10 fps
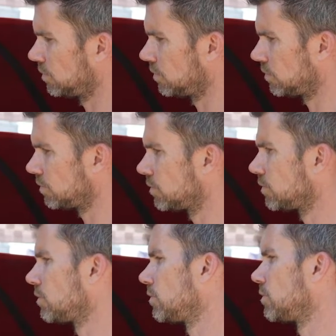
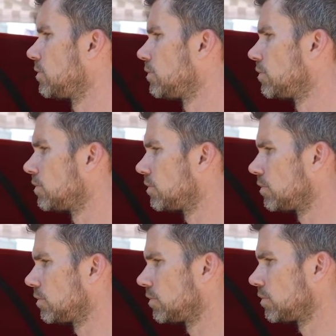
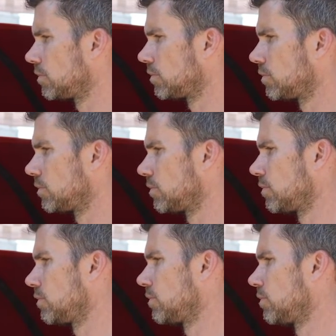
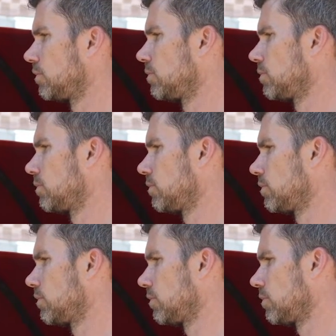
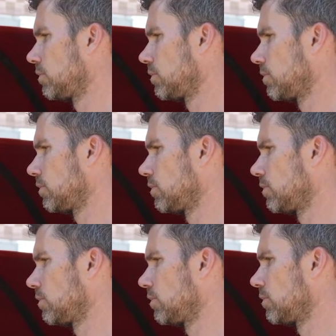
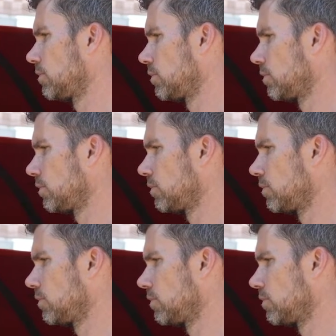[no speech]